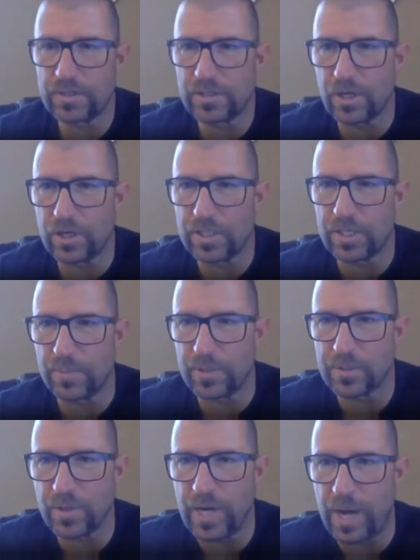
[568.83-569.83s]
good
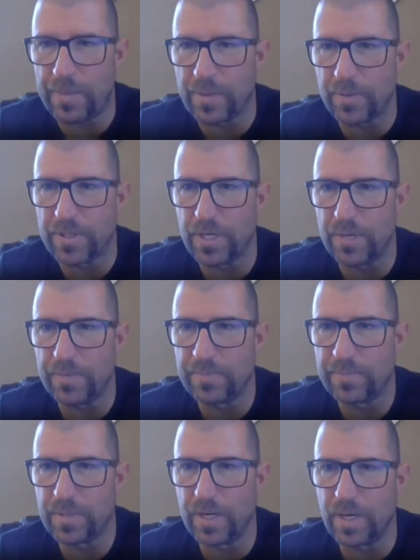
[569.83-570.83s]
numbers. We're happy with them.
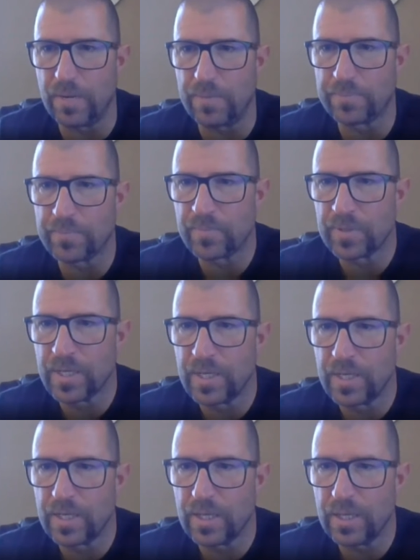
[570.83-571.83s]
There
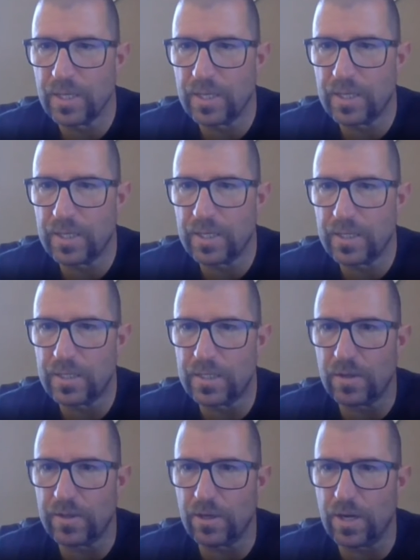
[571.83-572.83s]

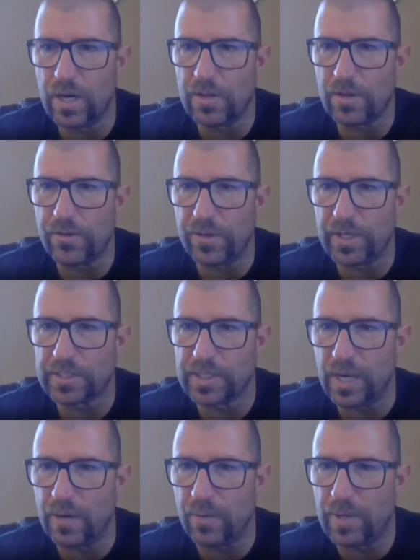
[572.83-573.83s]
are other things
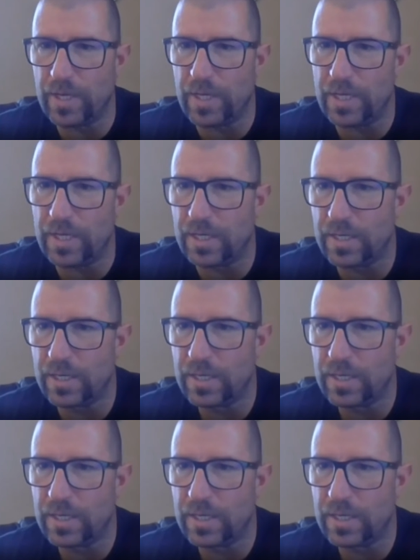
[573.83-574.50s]
that we